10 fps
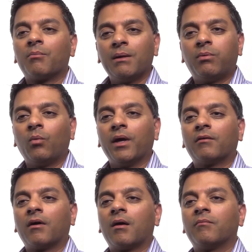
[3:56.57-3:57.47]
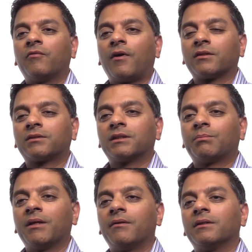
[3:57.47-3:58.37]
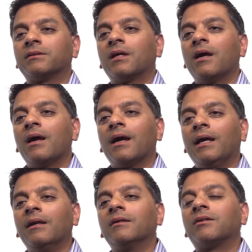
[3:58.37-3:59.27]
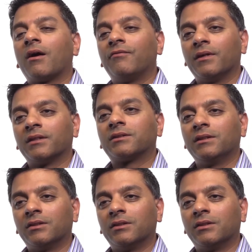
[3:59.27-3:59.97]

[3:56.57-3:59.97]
people with vast experience in diverse